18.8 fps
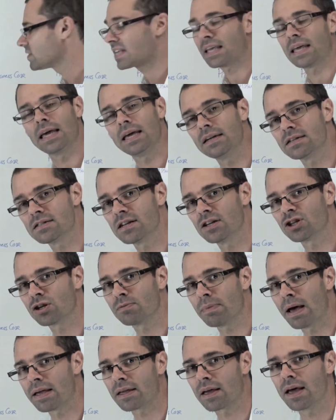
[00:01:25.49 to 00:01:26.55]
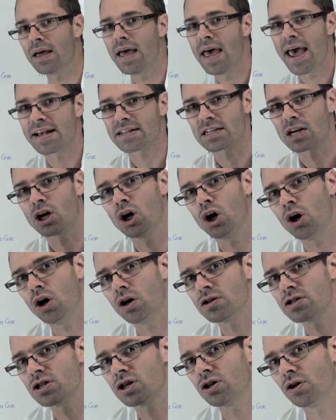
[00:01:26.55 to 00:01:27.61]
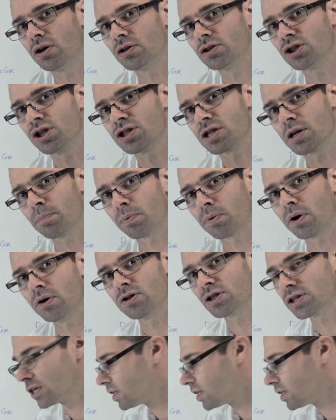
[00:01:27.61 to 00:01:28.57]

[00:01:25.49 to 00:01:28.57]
is a key decision maker, has a cost-conscious approach